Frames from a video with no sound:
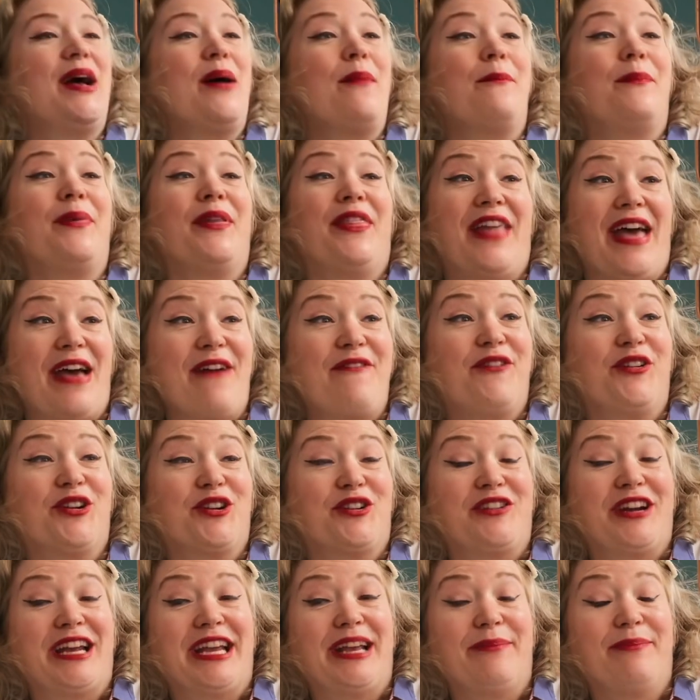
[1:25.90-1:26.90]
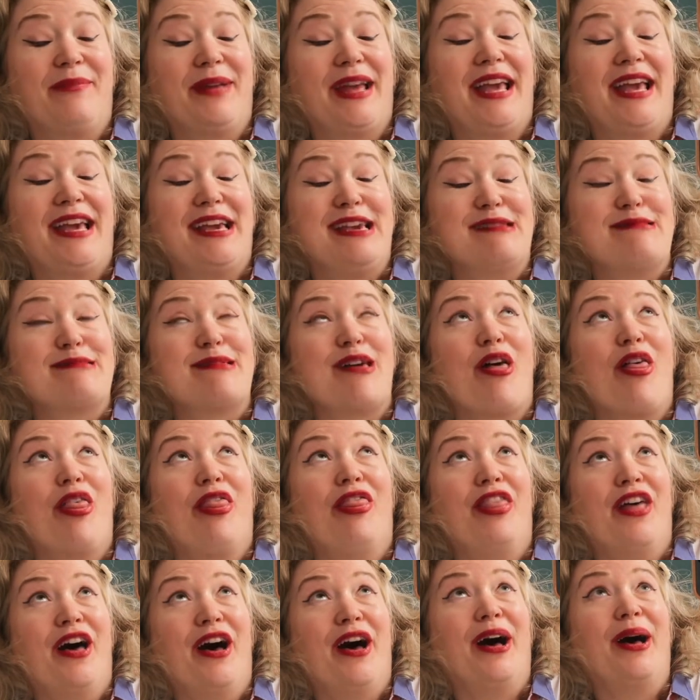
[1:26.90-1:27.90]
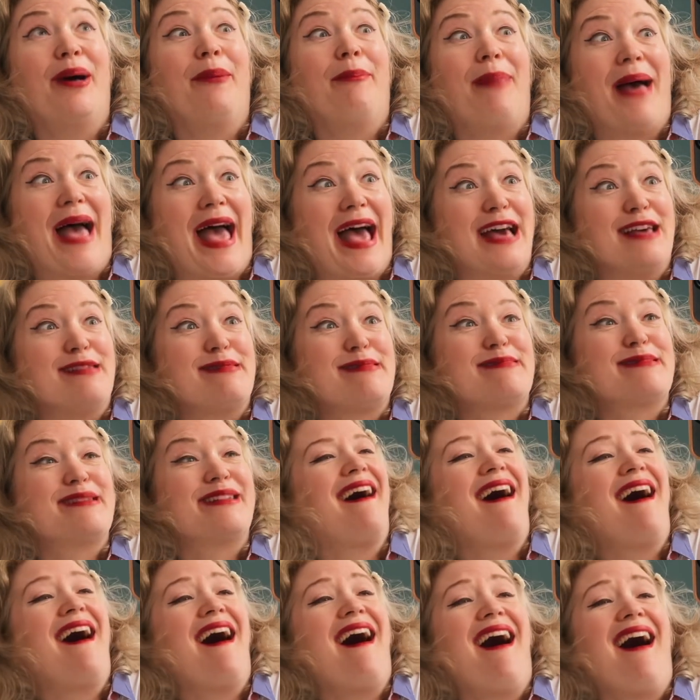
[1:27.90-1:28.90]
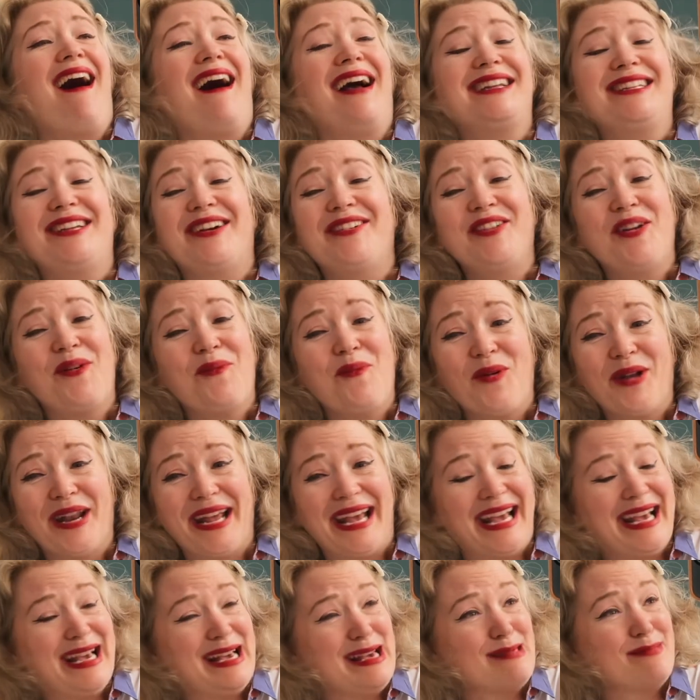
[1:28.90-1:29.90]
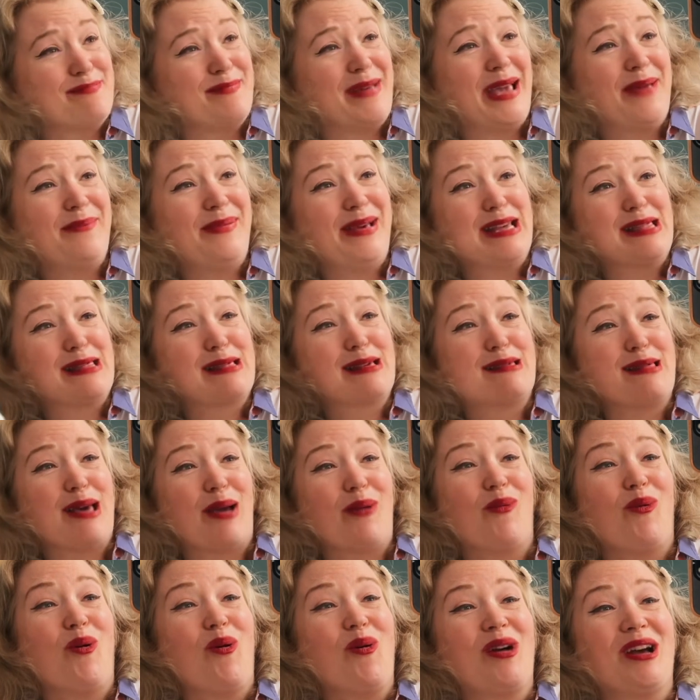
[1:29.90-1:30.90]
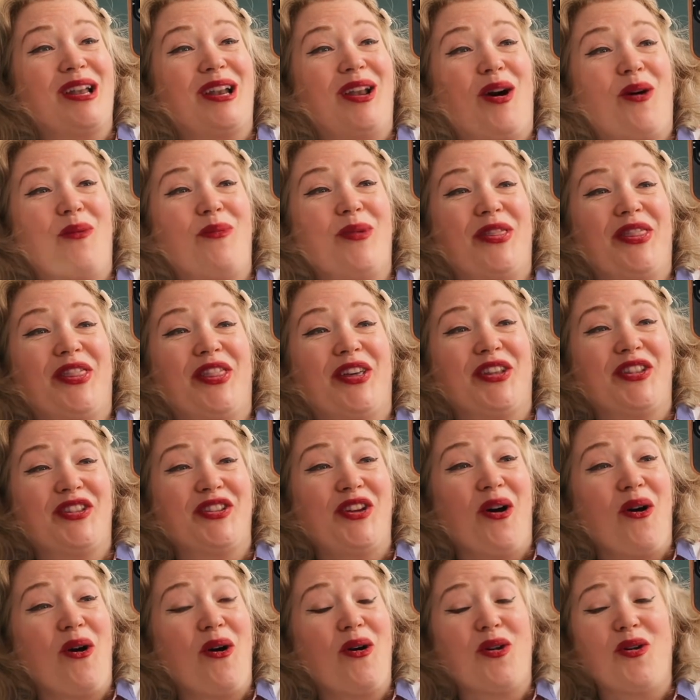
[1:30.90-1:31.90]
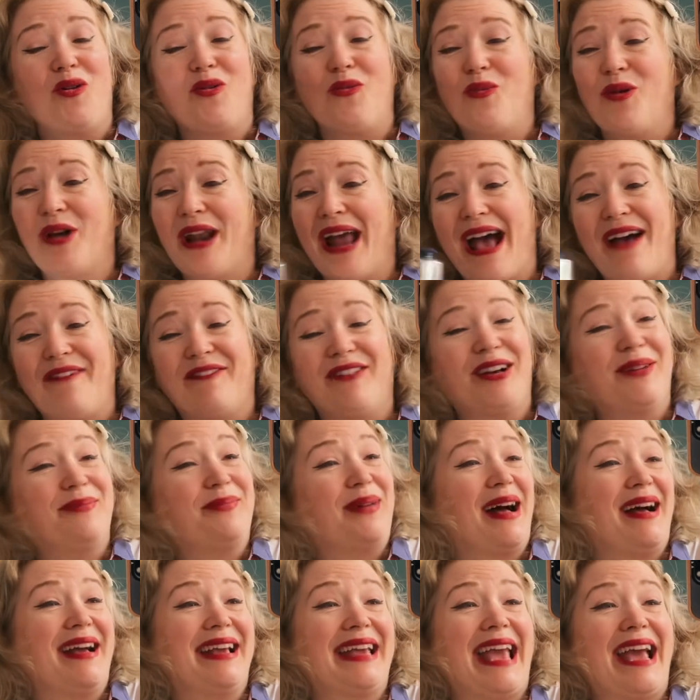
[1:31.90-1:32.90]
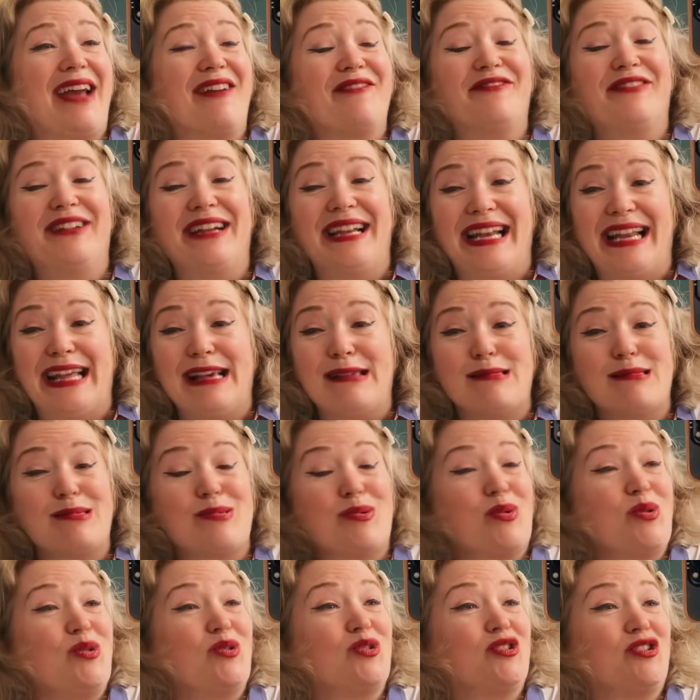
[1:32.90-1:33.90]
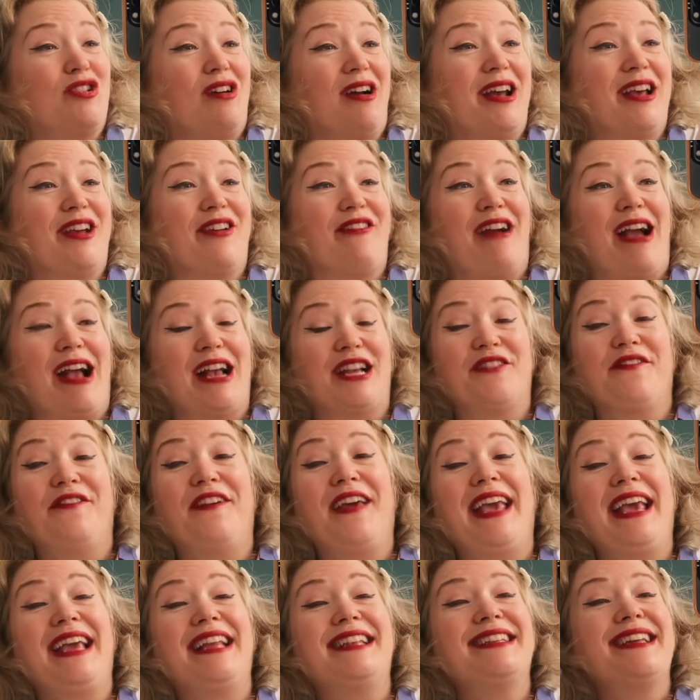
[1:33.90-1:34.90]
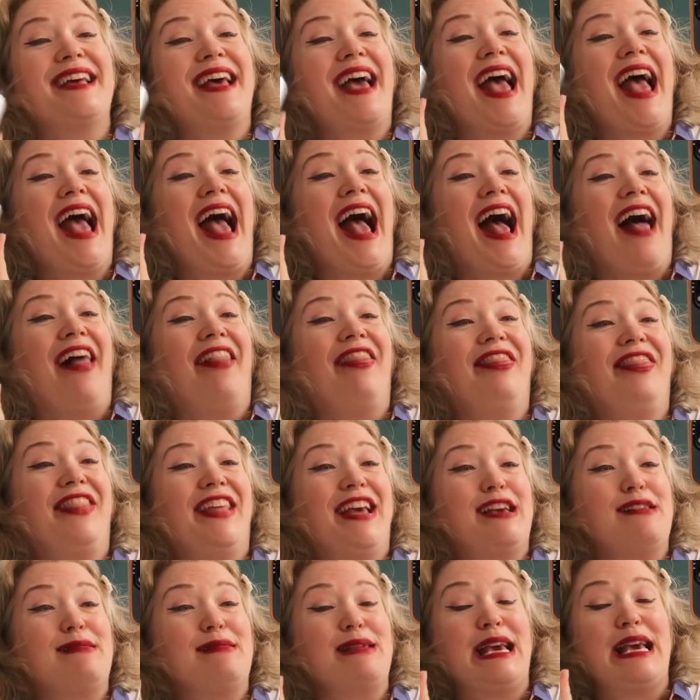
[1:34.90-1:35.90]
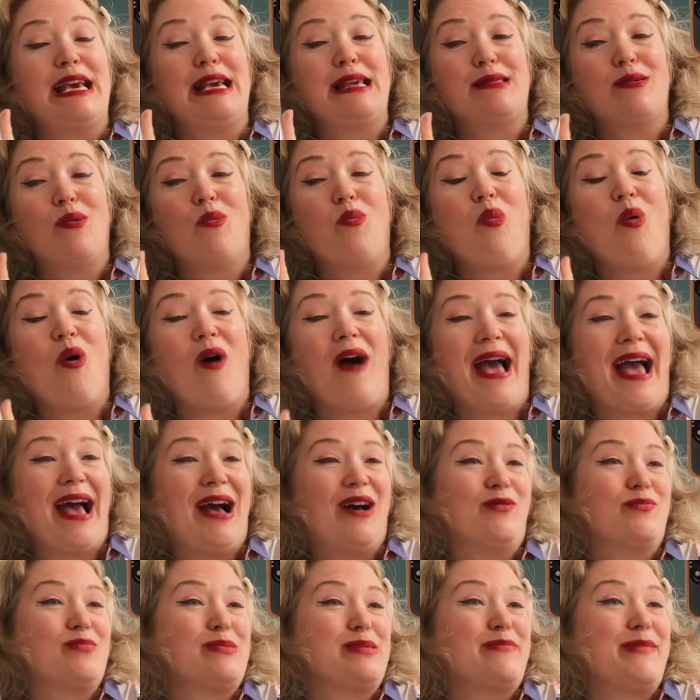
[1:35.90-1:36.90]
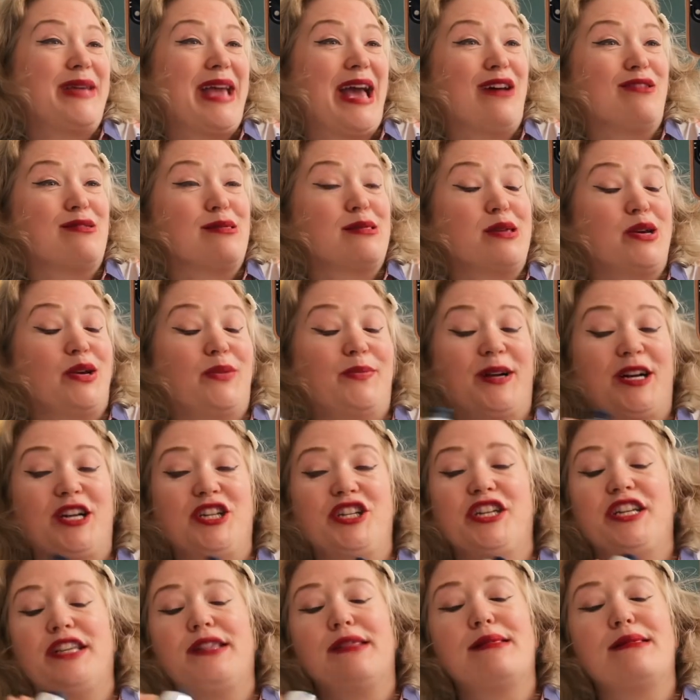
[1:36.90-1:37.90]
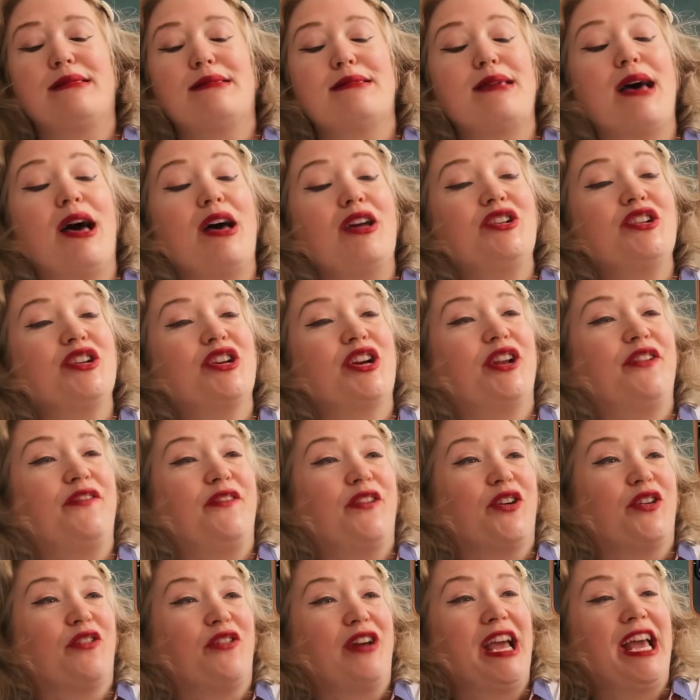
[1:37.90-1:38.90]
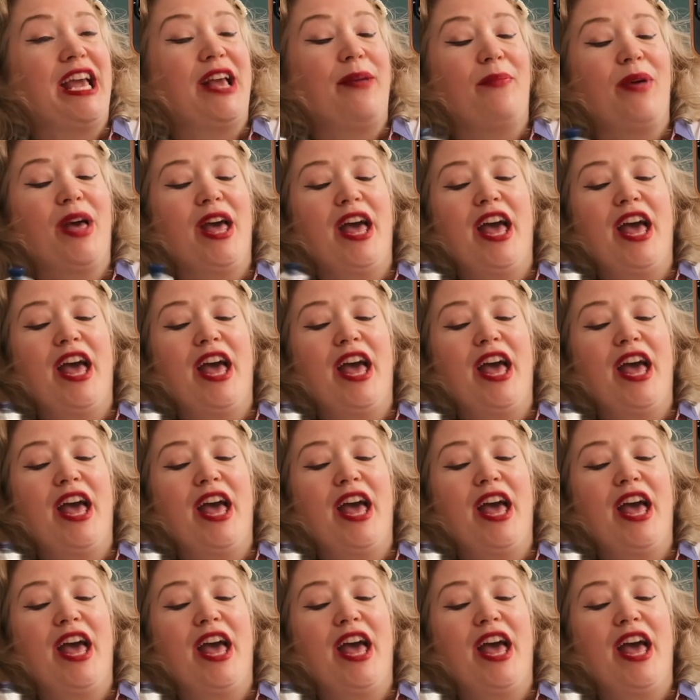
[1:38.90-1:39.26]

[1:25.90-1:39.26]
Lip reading: but their foot cream is the best. I don't know what it is. Maybe it's because I walk a lot with the dog or whatever, but I get really sore, dry, cracked feet. And this is what helps me out so much. It's such a good foot cream.